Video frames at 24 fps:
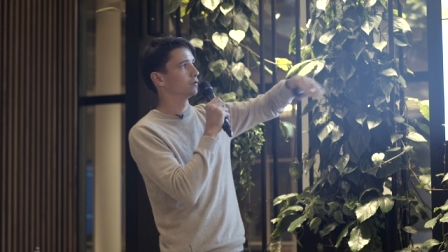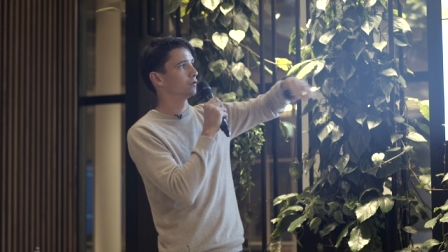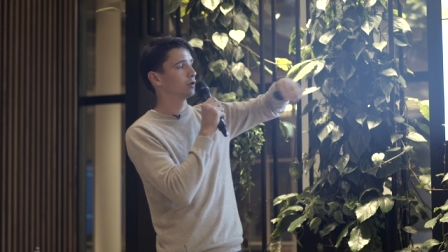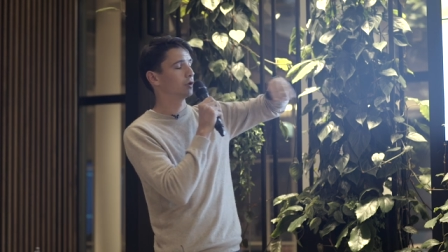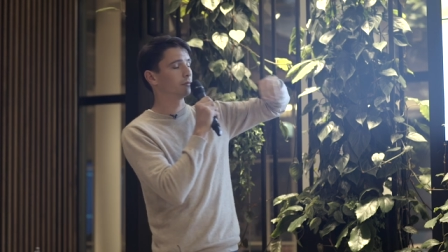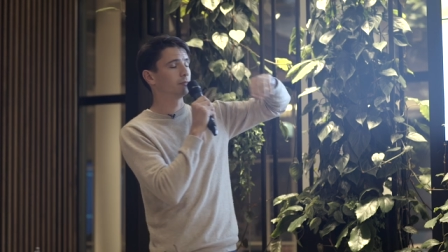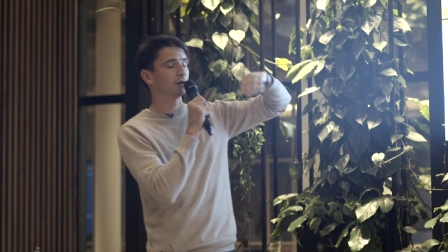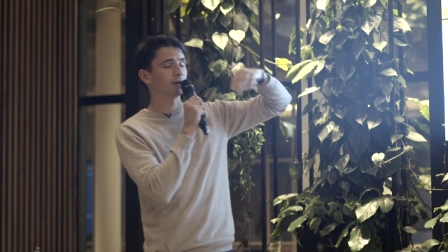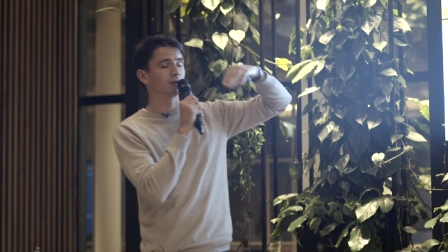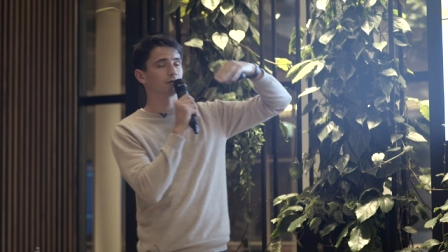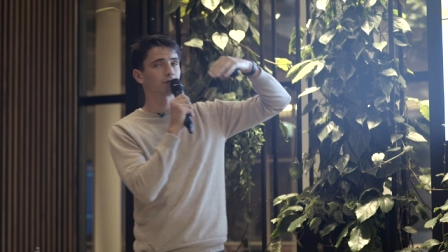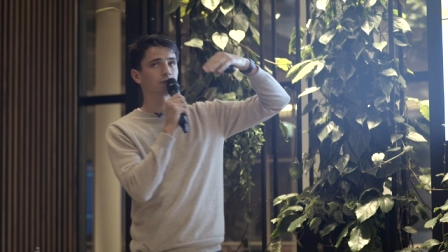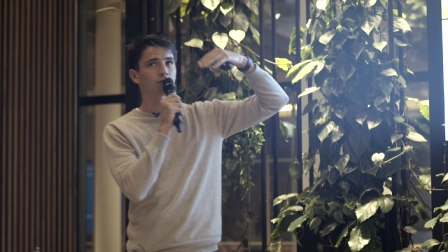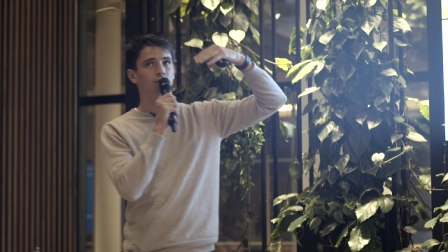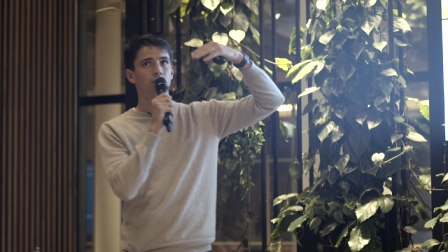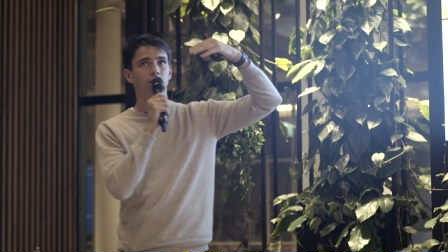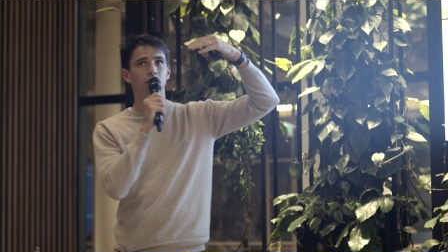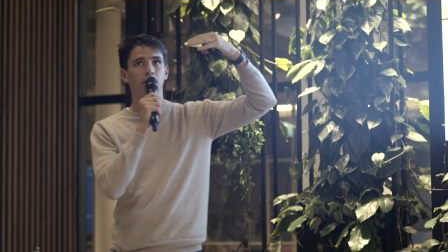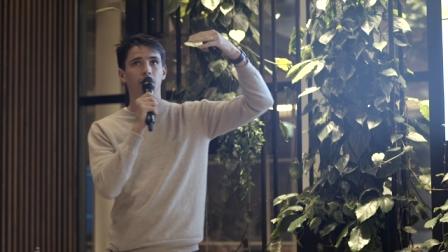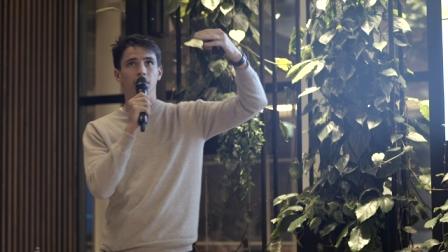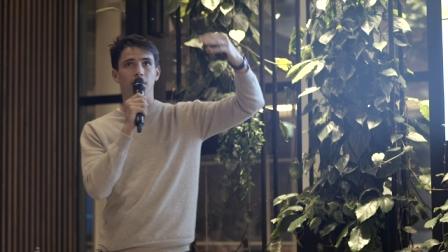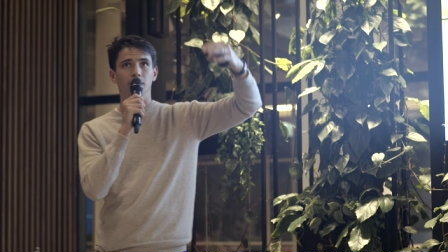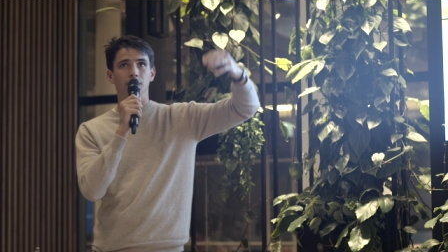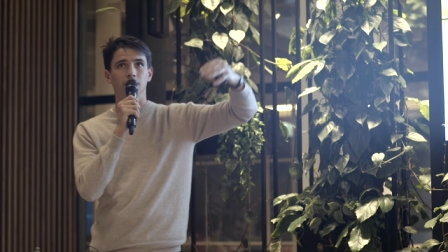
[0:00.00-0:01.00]
not because we're
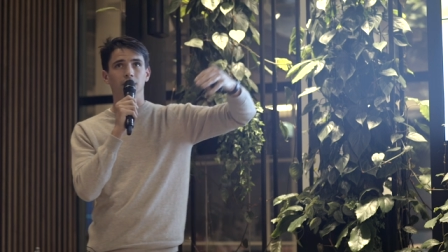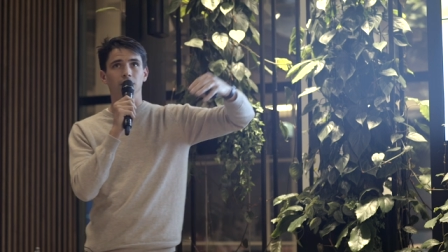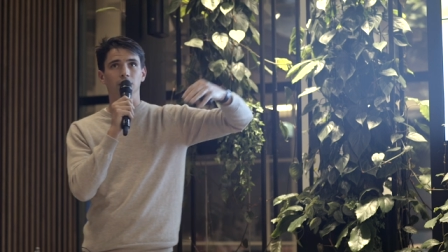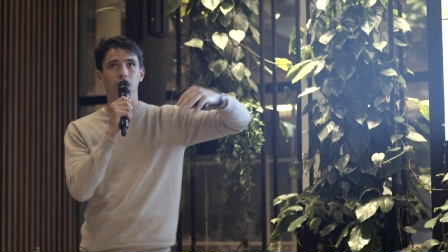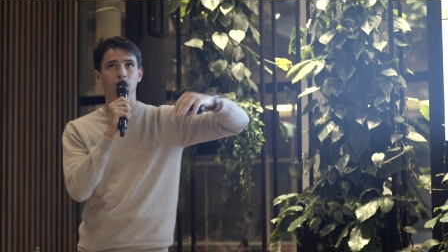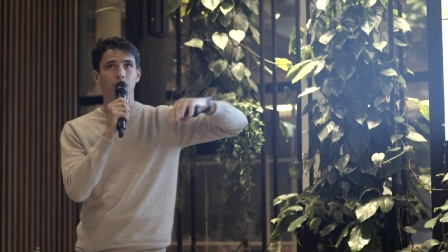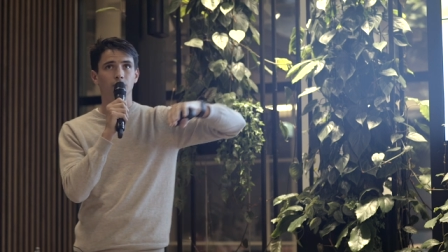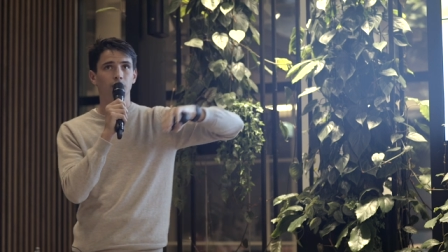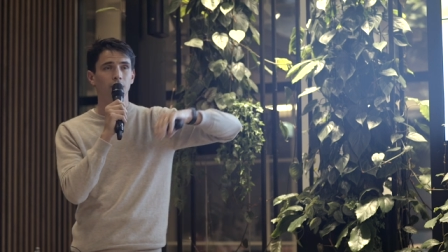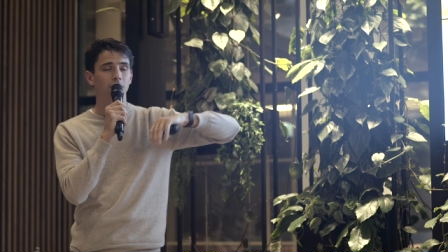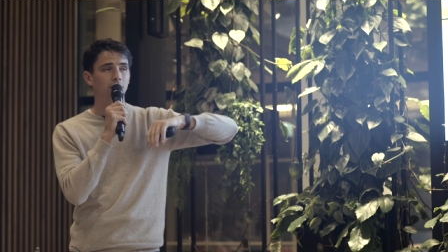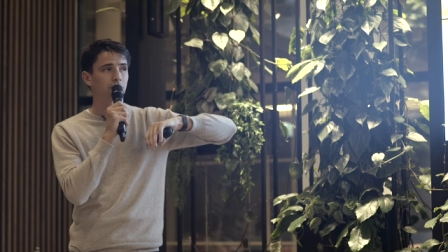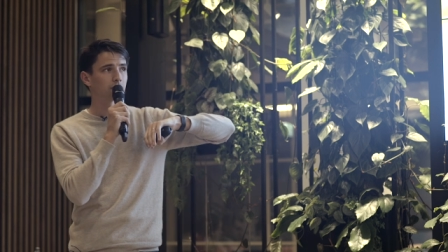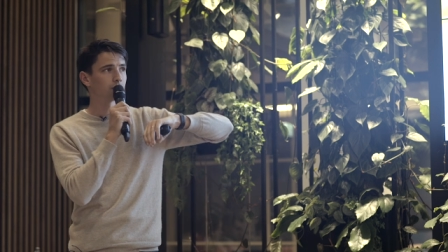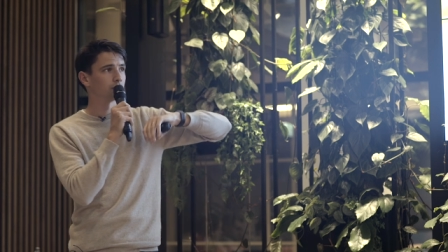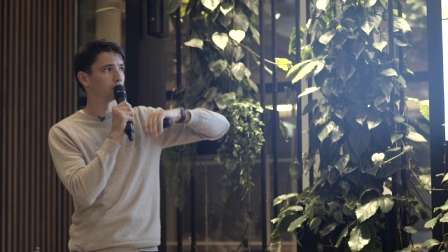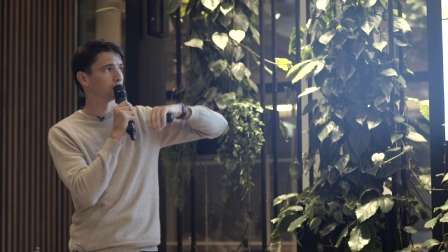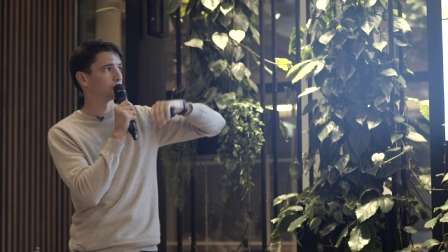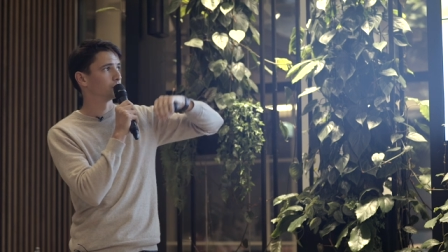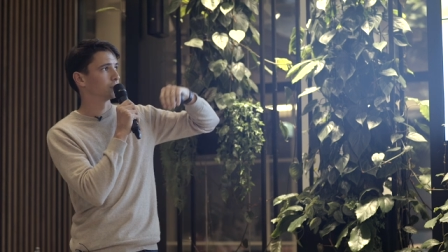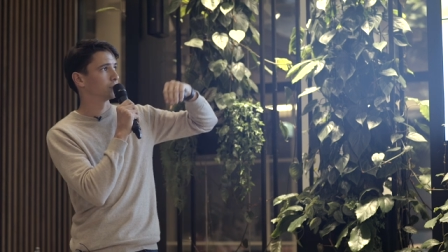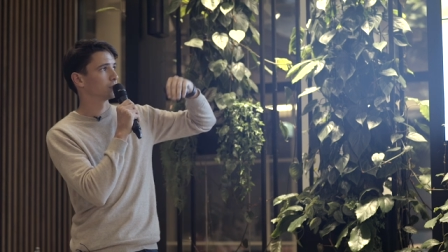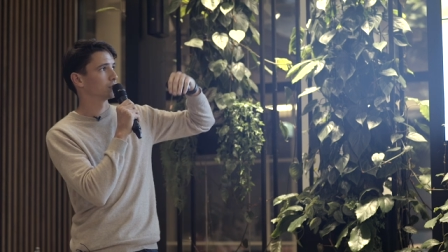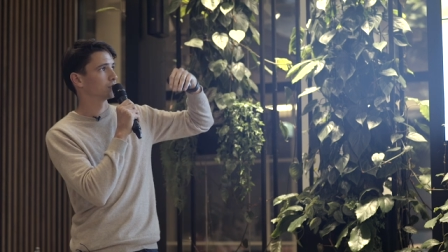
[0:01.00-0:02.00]
hiring the price,
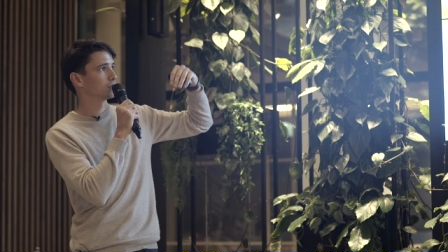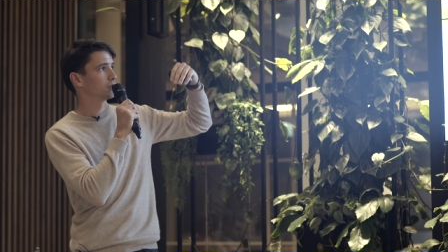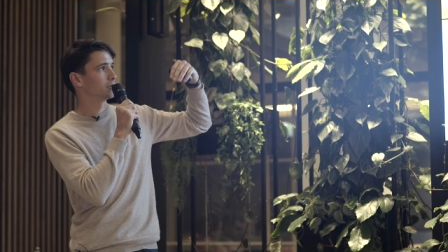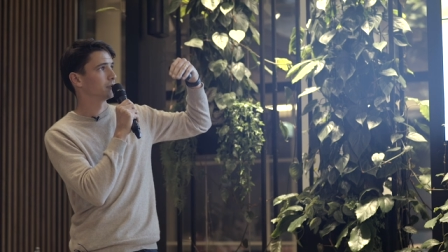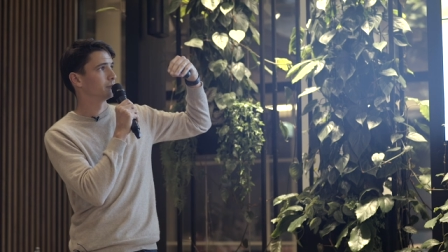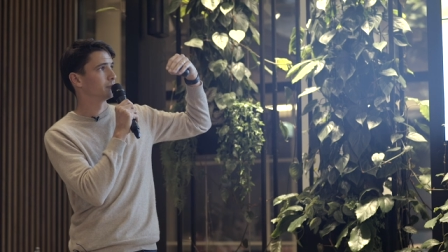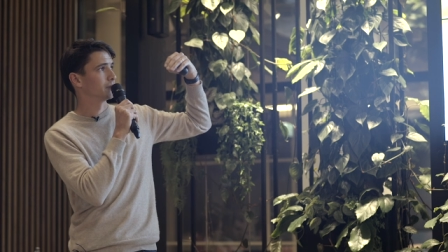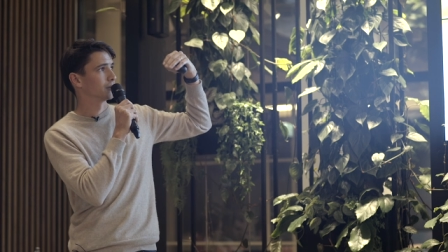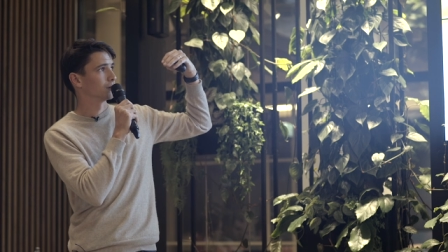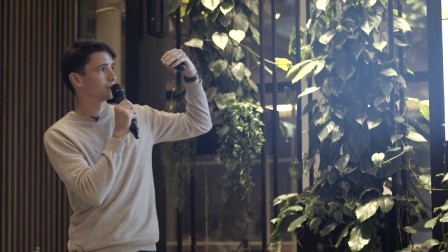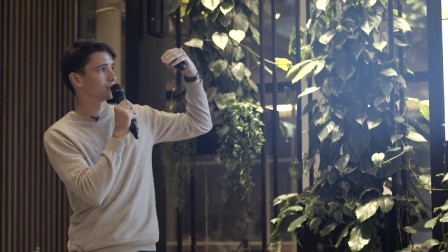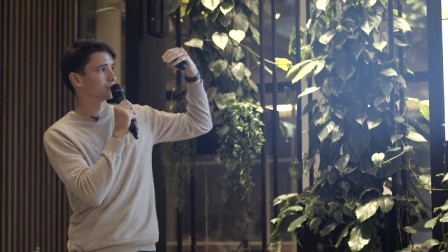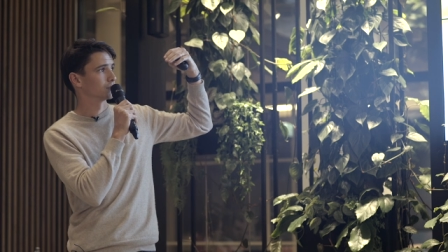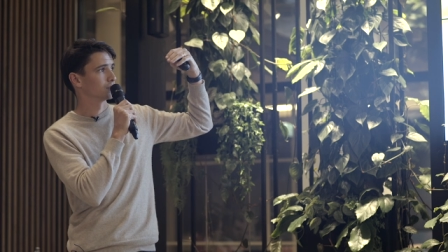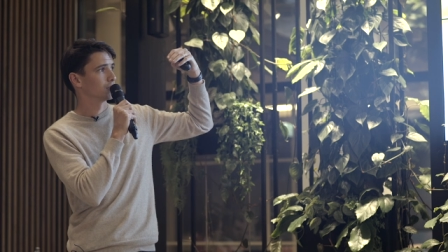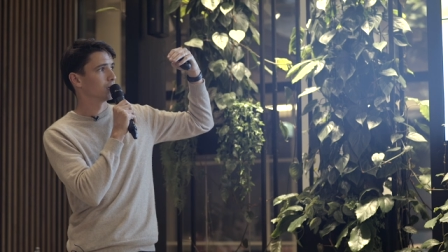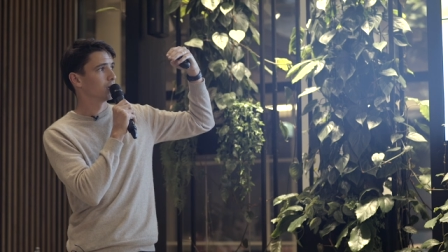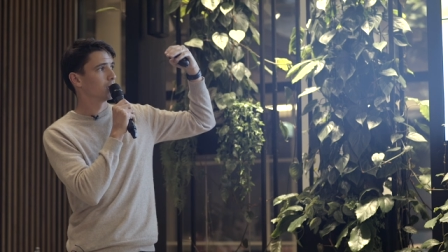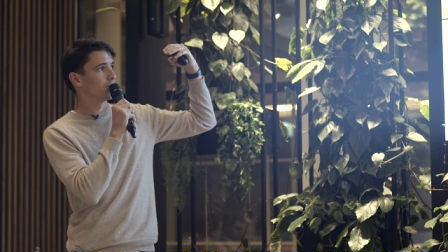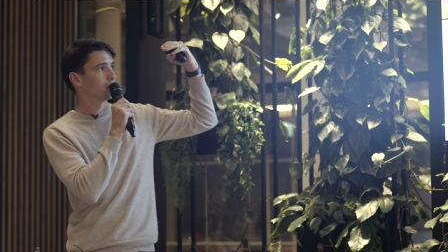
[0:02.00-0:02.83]
but potentially because